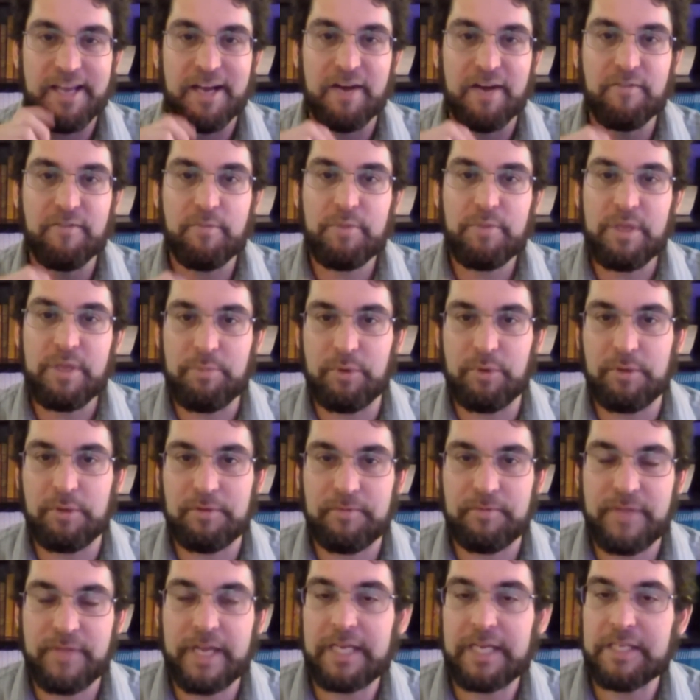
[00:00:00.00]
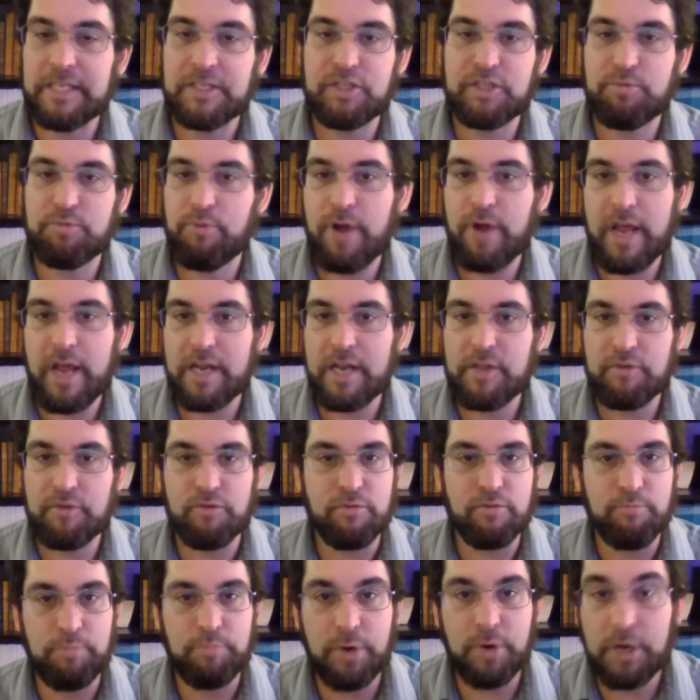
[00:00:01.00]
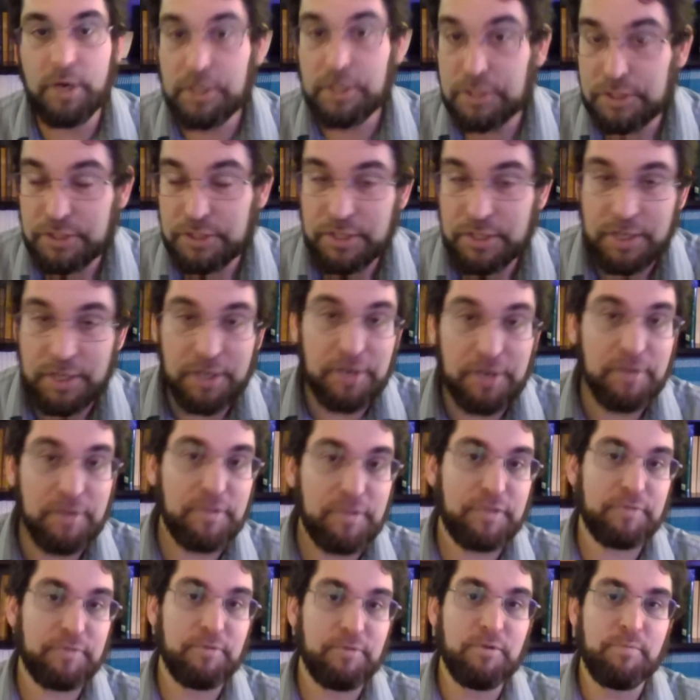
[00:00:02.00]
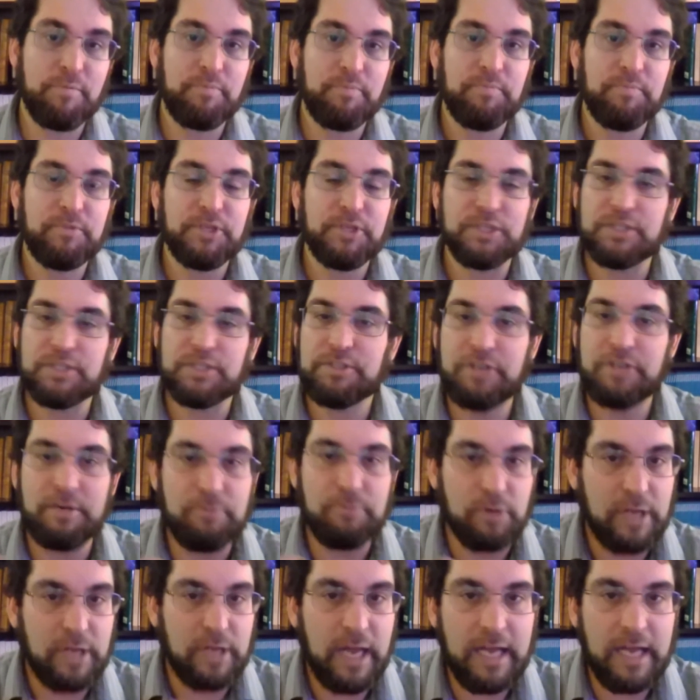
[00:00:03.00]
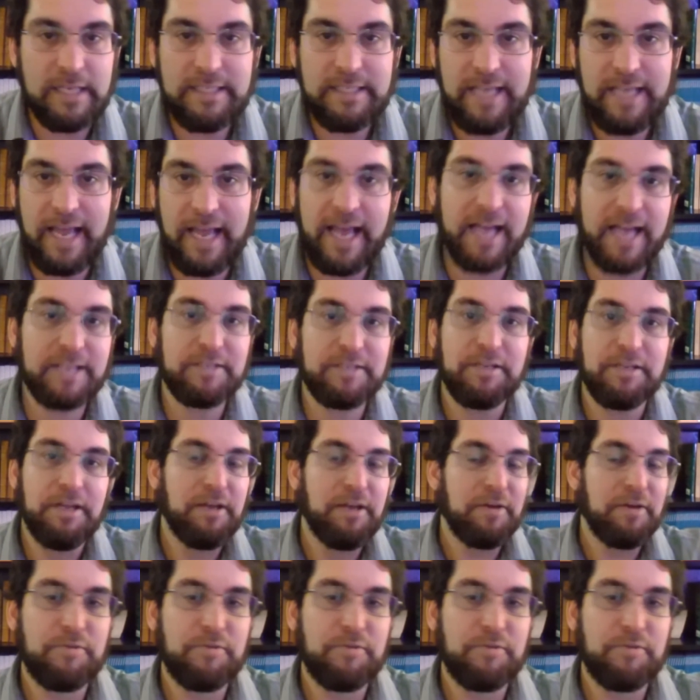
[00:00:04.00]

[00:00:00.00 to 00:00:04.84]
of a people that can spread through books, through just general contact,